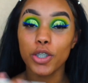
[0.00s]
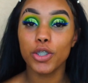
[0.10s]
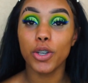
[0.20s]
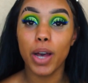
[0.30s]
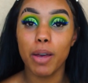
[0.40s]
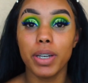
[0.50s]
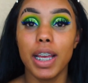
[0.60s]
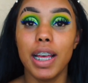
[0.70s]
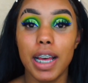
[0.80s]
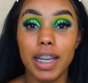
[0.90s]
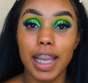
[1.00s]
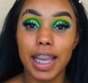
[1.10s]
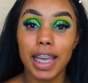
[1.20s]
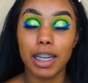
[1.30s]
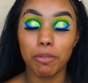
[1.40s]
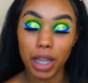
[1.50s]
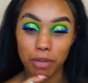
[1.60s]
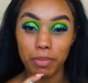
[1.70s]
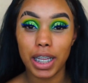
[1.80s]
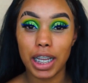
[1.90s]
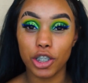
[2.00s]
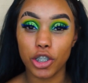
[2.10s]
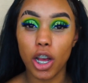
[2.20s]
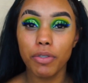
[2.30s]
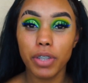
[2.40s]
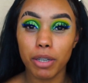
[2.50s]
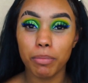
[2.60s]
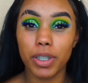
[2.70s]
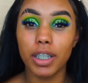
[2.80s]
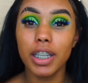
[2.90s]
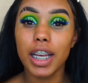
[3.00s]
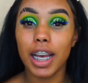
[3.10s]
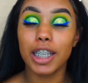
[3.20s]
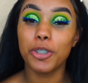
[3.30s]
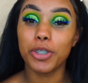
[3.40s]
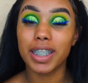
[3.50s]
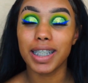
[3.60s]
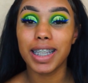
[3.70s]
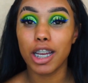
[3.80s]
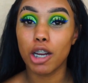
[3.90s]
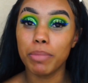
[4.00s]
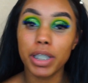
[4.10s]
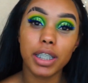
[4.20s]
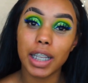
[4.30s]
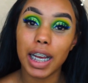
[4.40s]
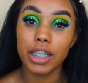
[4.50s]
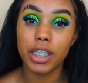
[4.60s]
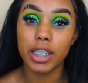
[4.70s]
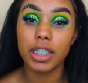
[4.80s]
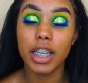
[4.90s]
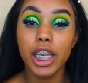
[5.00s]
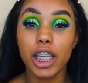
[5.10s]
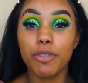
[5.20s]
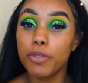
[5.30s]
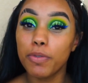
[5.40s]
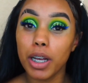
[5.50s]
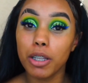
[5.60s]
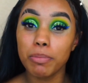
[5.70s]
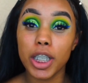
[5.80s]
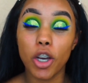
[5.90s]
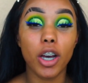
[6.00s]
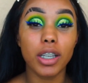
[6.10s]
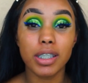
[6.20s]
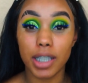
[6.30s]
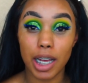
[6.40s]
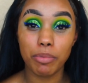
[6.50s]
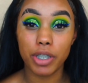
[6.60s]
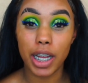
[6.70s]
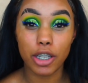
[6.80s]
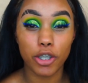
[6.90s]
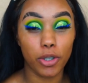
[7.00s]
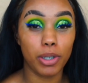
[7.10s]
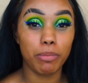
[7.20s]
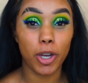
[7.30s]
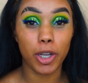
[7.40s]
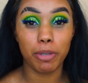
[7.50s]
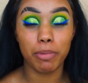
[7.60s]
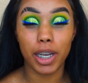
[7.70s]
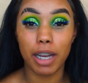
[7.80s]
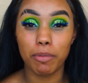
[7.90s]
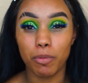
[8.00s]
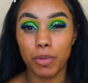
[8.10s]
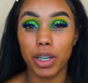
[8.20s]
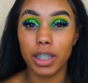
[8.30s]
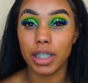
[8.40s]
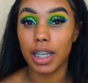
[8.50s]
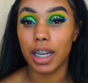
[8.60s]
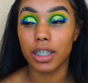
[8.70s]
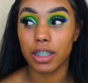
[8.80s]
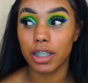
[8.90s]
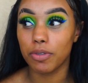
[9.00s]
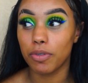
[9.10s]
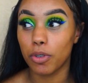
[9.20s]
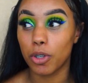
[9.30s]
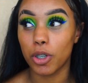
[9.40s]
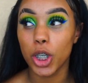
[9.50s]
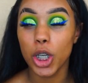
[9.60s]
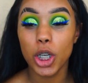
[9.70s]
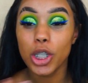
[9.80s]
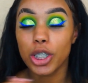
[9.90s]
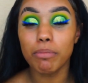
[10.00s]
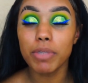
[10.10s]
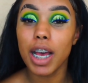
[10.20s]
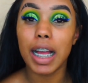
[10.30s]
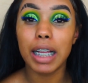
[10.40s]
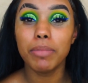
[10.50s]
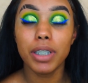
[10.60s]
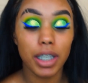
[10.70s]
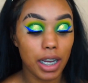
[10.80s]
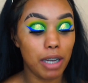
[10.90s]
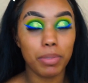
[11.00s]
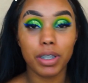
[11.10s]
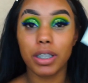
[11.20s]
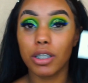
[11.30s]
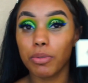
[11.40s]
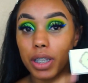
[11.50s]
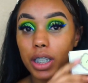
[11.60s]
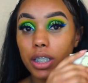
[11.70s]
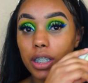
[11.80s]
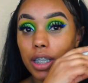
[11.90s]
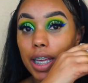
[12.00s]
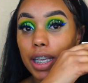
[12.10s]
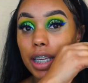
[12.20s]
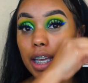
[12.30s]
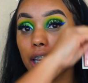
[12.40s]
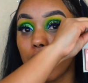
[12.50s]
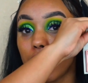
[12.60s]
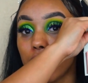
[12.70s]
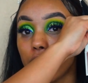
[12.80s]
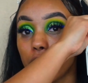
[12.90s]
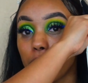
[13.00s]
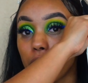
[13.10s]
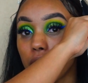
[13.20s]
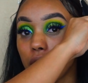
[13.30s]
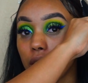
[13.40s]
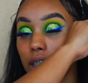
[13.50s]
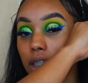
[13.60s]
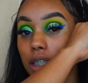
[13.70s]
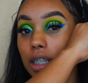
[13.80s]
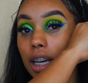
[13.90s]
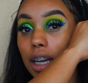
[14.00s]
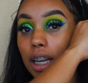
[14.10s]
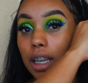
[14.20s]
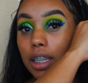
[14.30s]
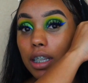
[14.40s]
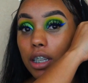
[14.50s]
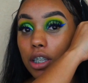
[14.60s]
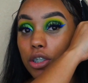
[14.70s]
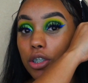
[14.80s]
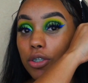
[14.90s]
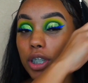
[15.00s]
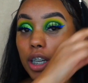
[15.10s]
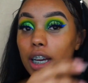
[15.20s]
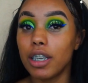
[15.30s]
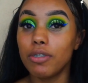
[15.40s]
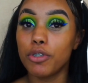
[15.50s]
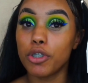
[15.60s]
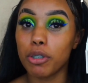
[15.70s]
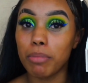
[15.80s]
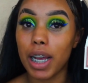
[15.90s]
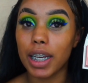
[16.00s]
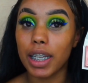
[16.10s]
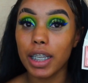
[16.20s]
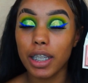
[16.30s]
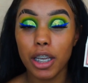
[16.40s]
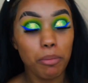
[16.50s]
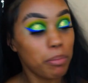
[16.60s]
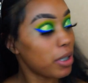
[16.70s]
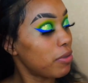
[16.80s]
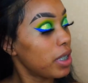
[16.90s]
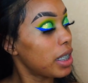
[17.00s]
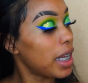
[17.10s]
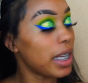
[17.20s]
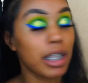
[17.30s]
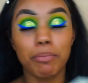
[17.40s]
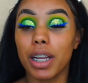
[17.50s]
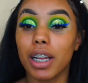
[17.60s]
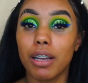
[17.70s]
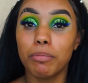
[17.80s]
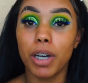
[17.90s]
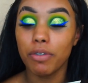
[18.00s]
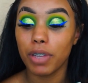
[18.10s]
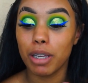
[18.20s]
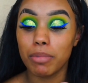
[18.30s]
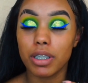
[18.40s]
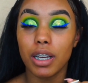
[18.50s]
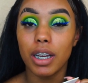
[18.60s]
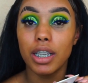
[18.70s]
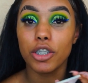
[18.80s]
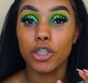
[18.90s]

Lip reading: So I went ahead and applied my lashes off camera. I used the ARIMKA lashes. If you follow me on Snapchat, you know what I'm talking about. I've been wearing these actually for some time, but this is what they look like, and this is what they look like inside. So they're kind of dramatic, but I really like them, and I got them off Amazon.